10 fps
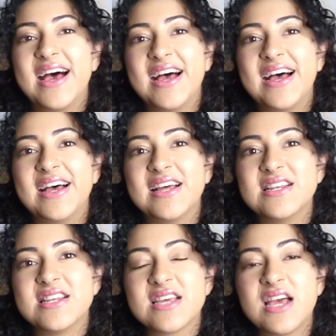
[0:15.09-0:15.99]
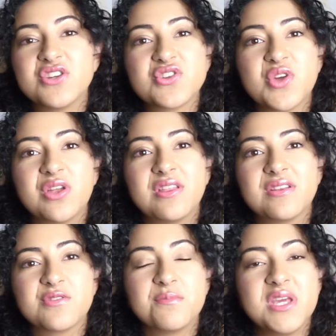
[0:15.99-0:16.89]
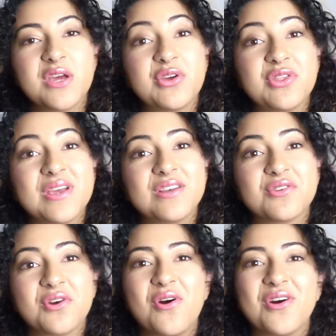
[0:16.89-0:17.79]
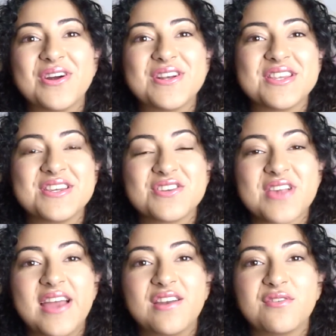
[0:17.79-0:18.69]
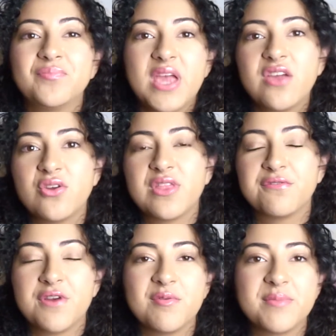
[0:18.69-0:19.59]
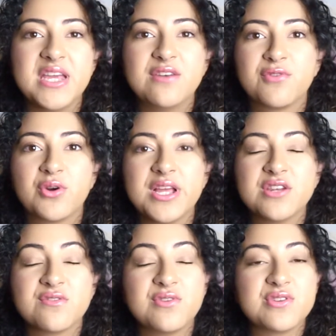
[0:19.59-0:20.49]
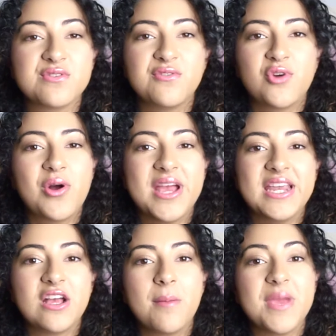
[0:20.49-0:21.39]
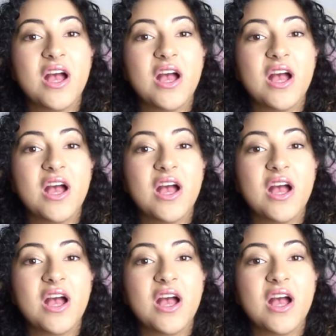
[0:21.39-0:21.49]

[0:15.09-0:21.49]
and I just thought that this would be a good thing to record to just kind of get you in that frame of mind for interviews if you've got any coming